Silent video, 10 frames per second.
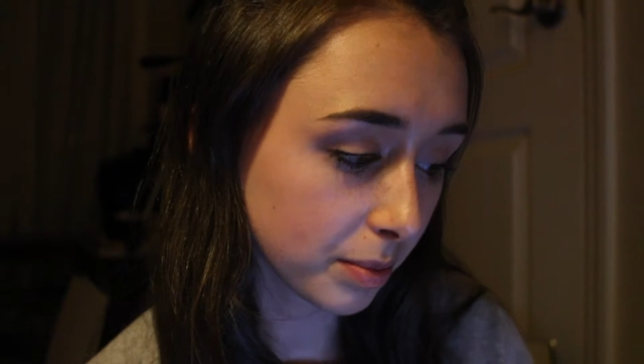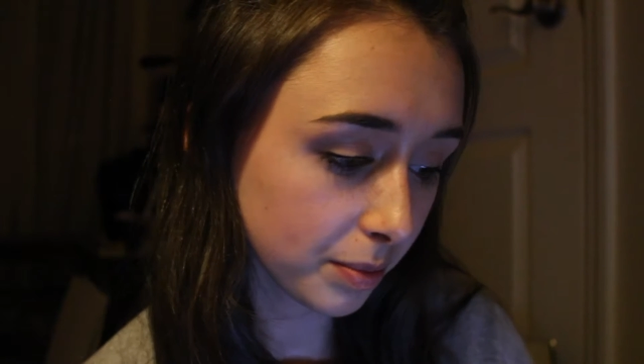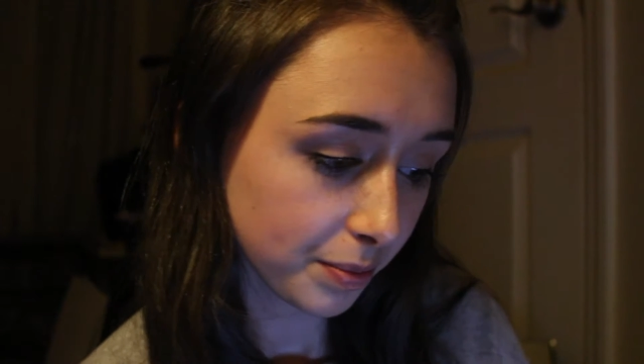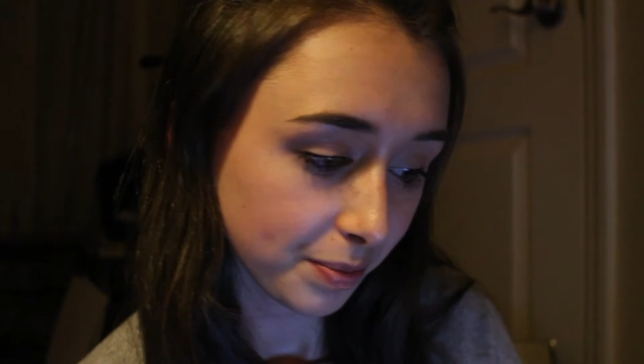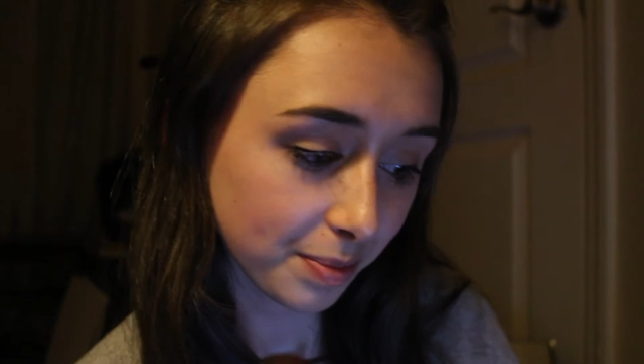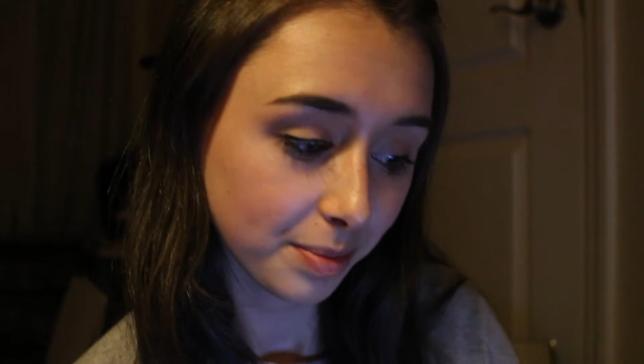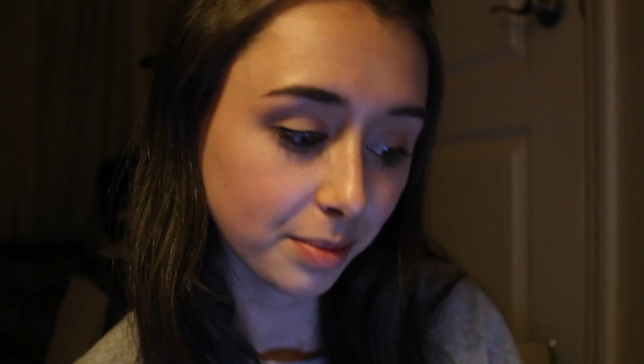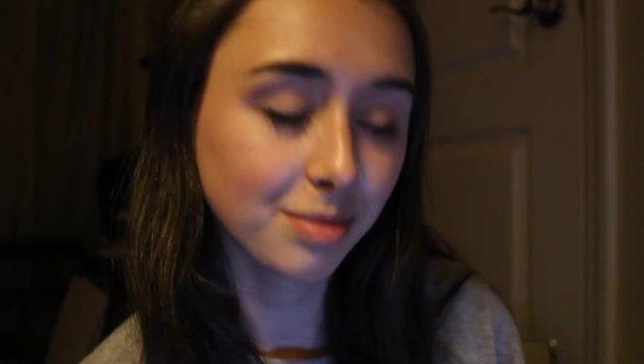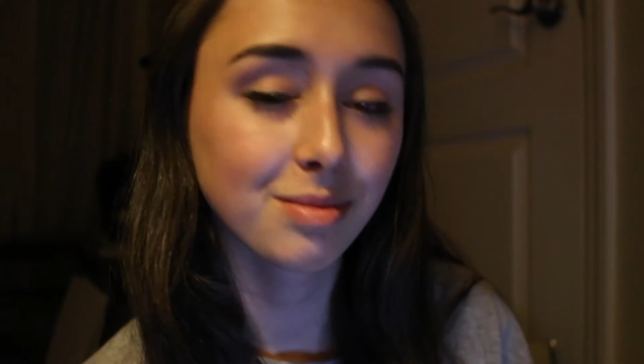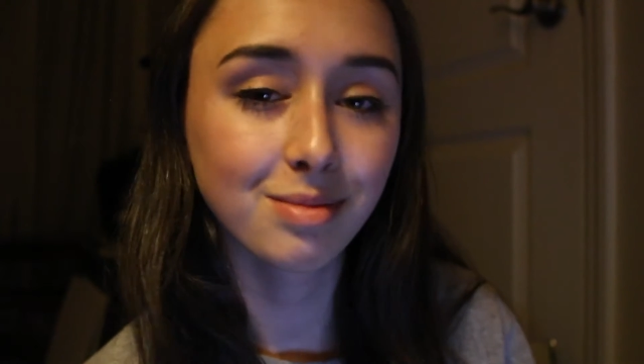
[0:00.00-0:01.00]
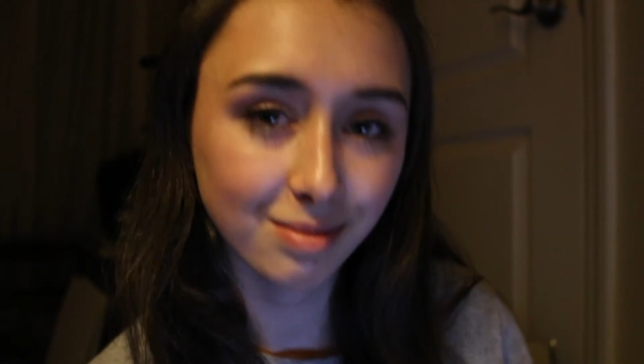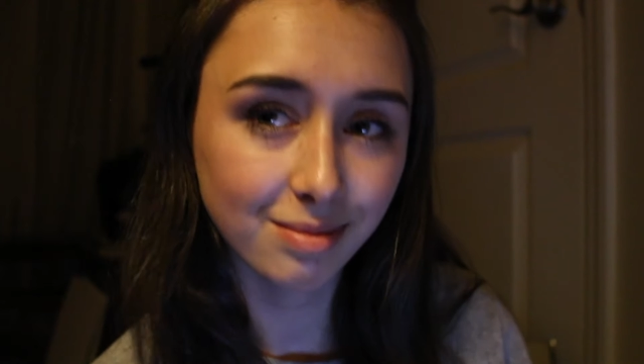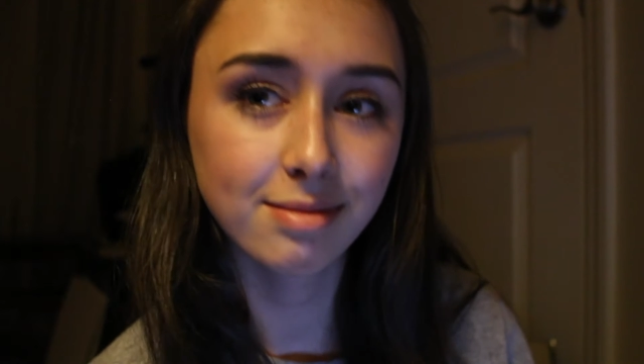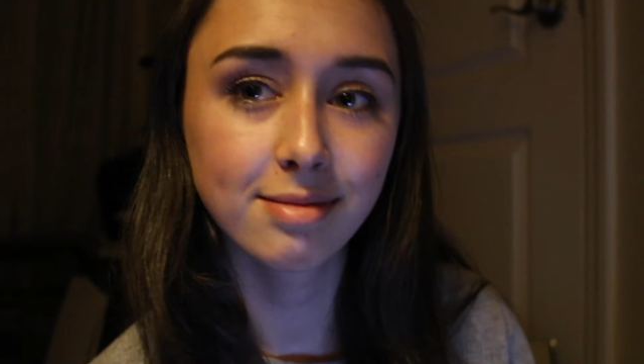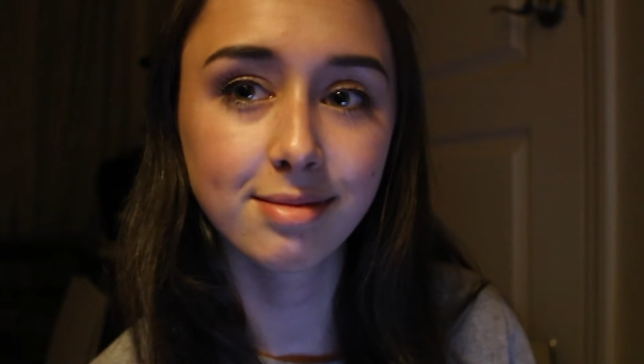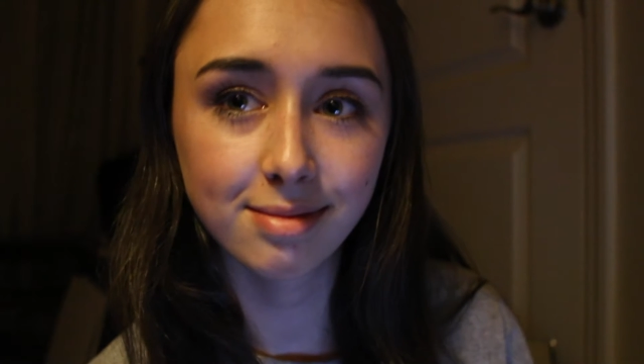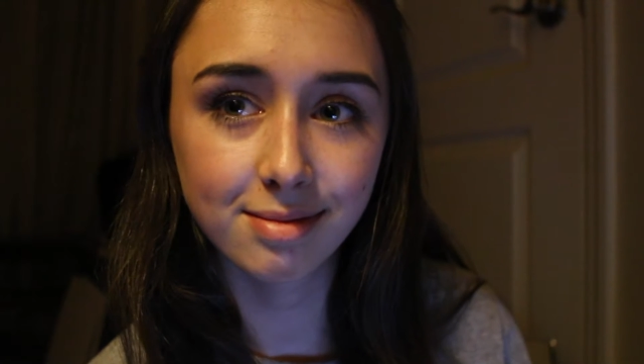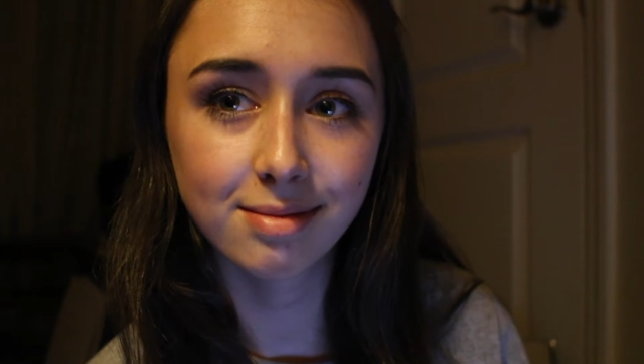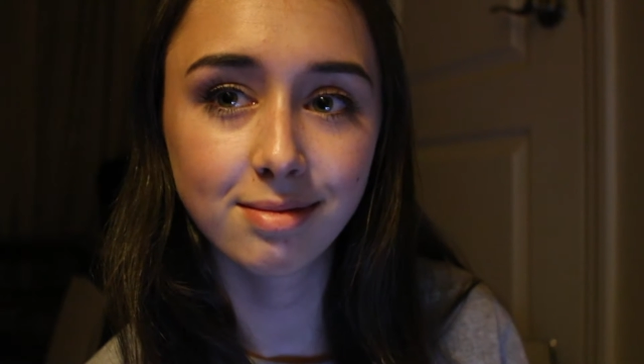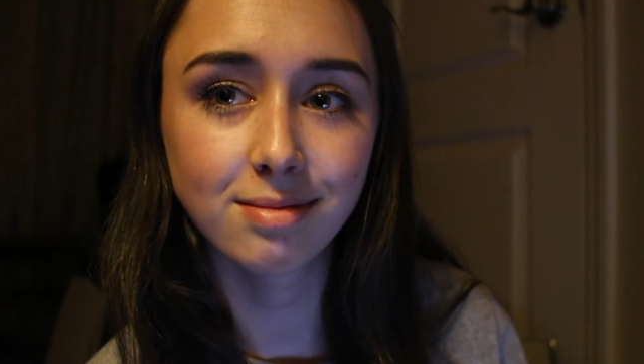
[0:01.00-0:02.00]
door doesn't mean our brains will
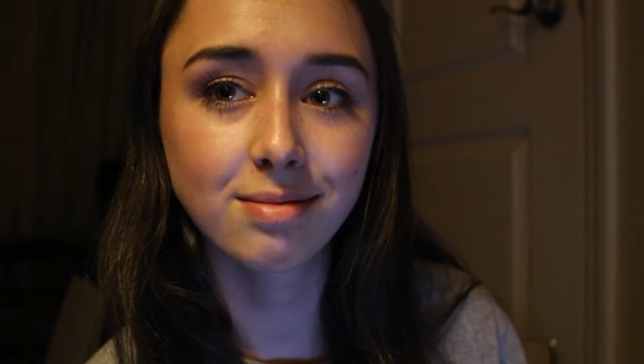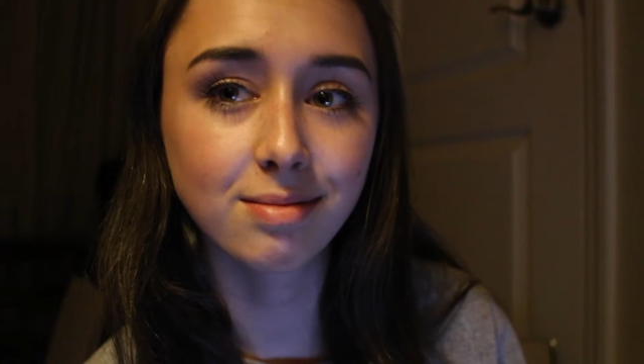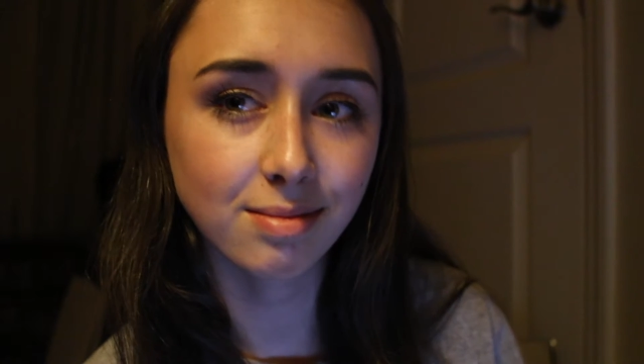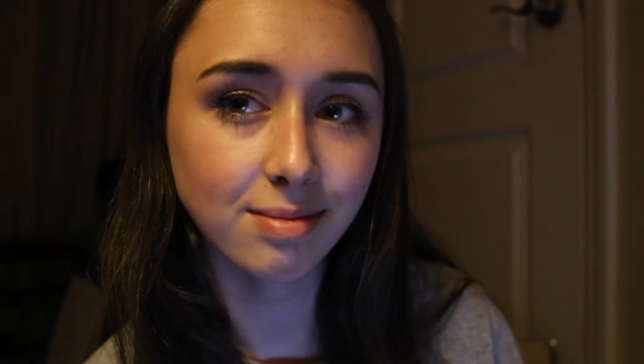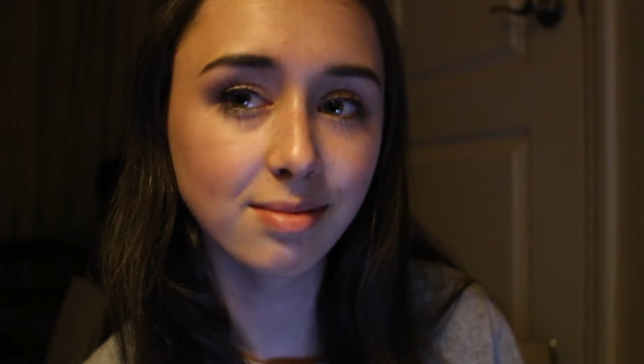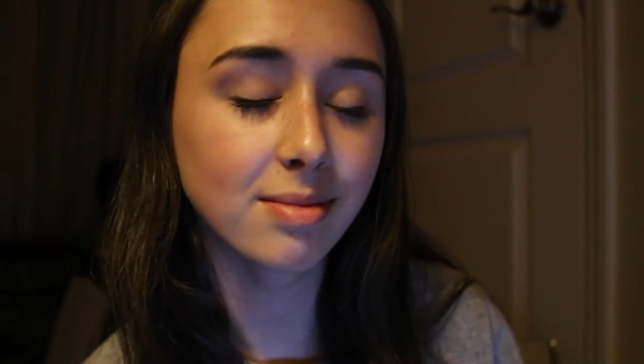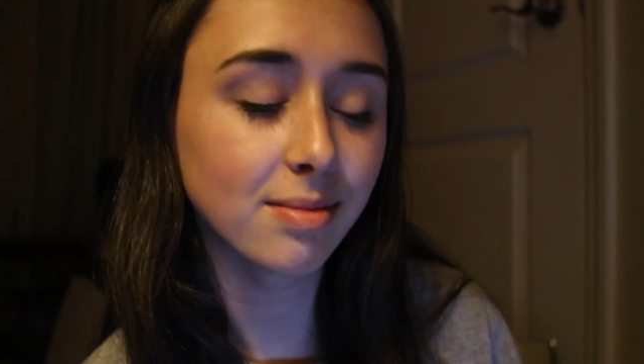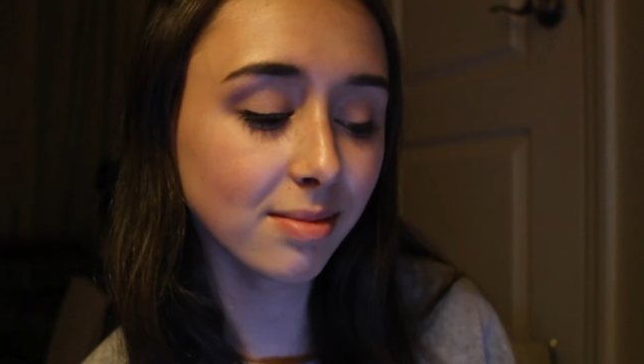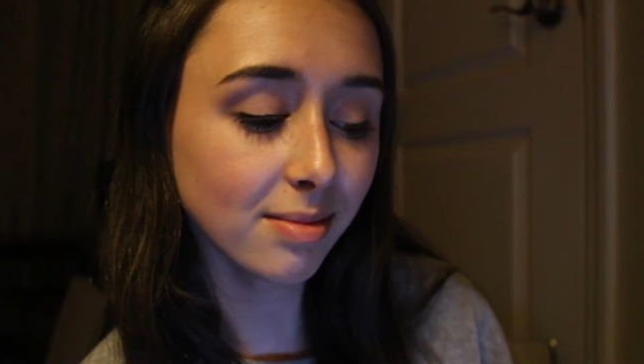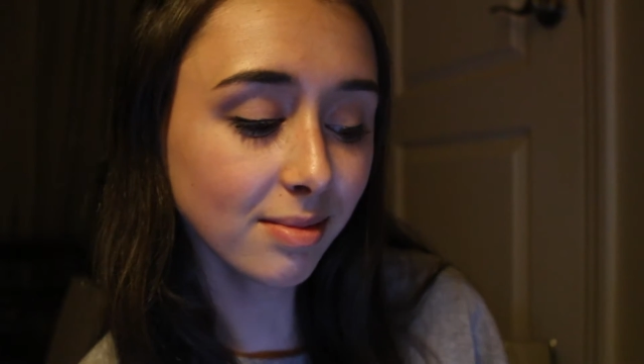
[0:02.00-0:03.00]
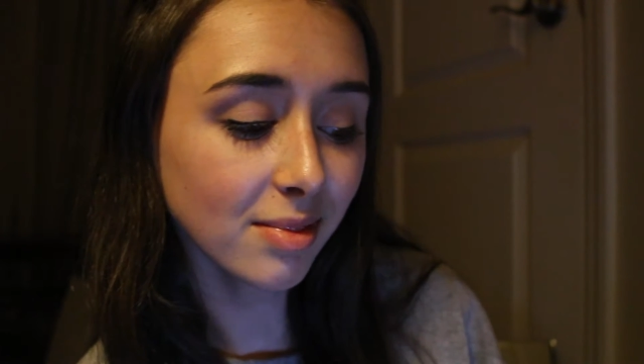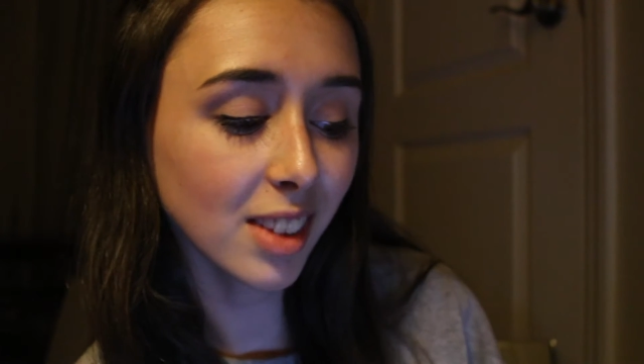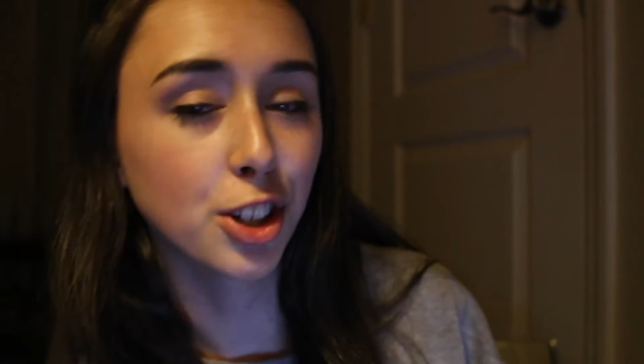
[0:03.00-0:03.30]
change from hand grenades.